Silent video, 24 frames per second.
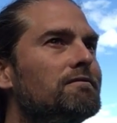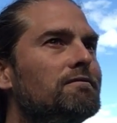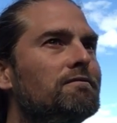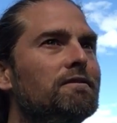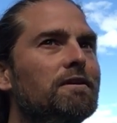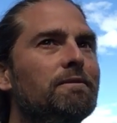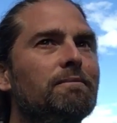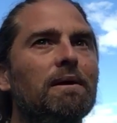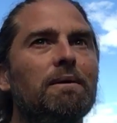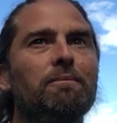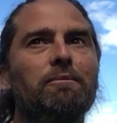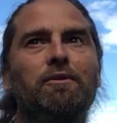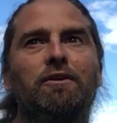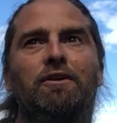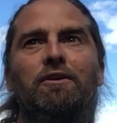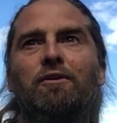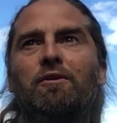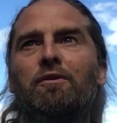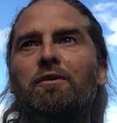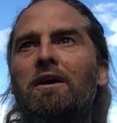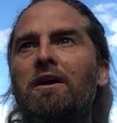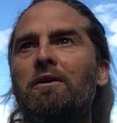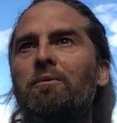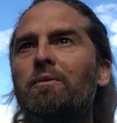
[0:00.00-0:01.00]
remembering
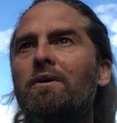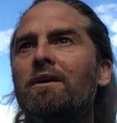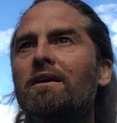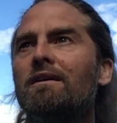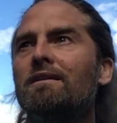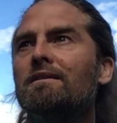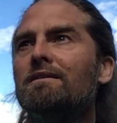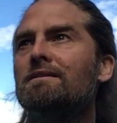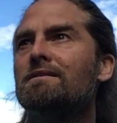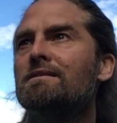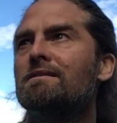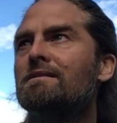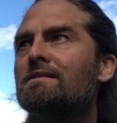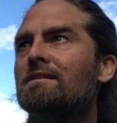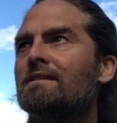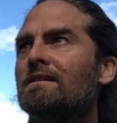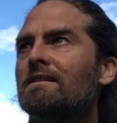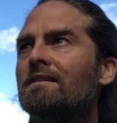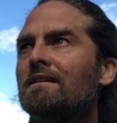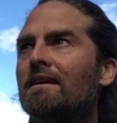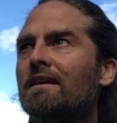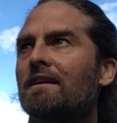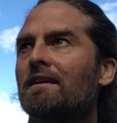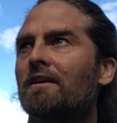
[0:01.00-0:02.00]
who I was
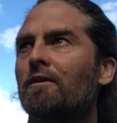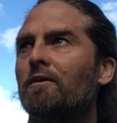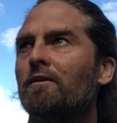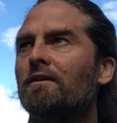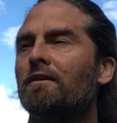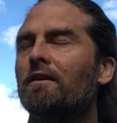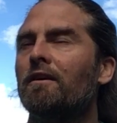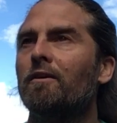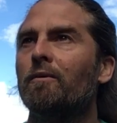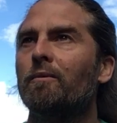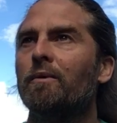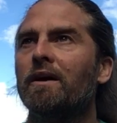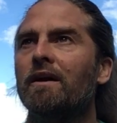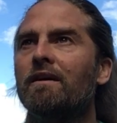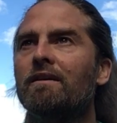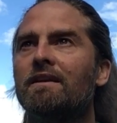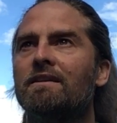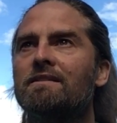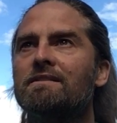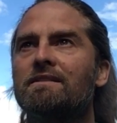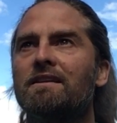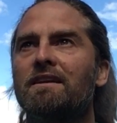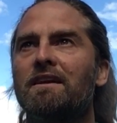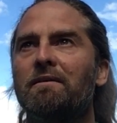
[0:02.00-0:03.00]
and
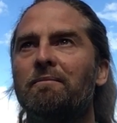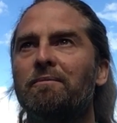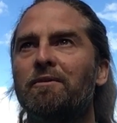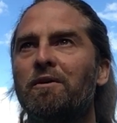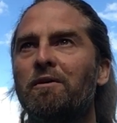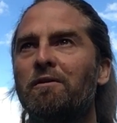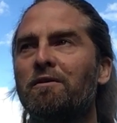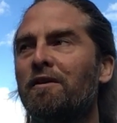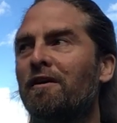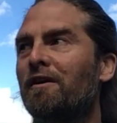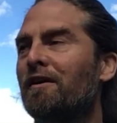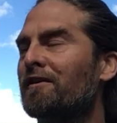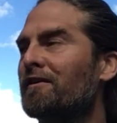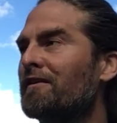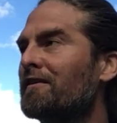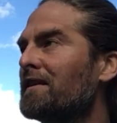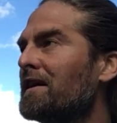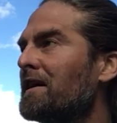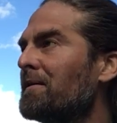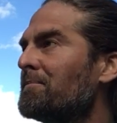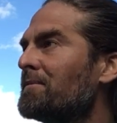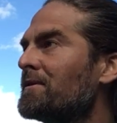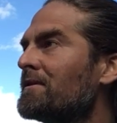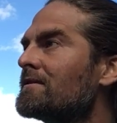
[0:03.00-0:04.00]
awareness that I'm no longer
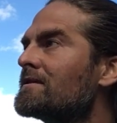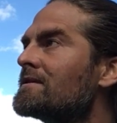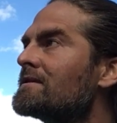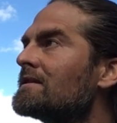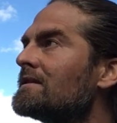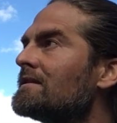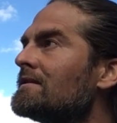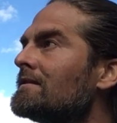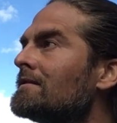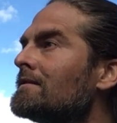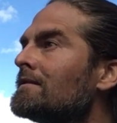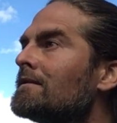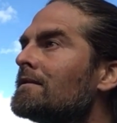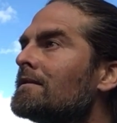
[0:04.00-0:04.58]
that person,